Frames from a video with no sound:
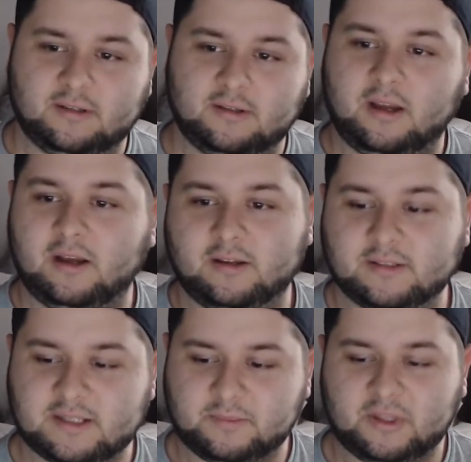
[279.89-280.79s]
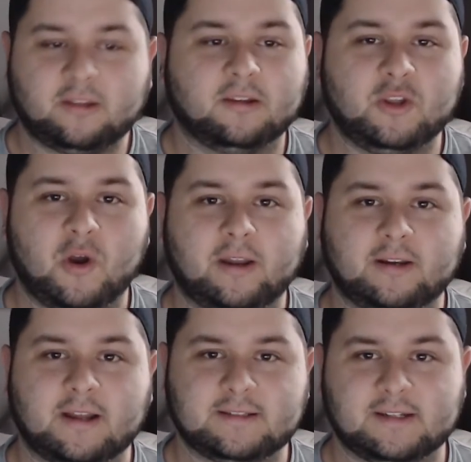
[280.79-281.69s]
uh, something you ought to
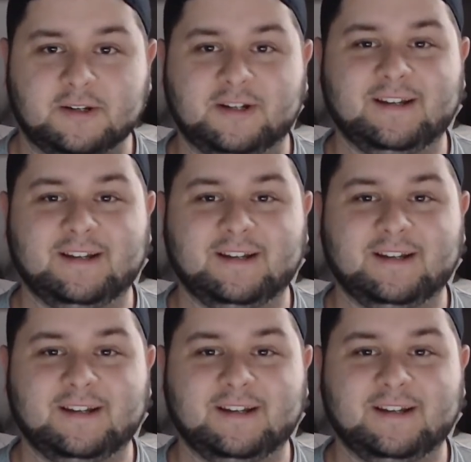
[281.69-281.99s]
not to hear.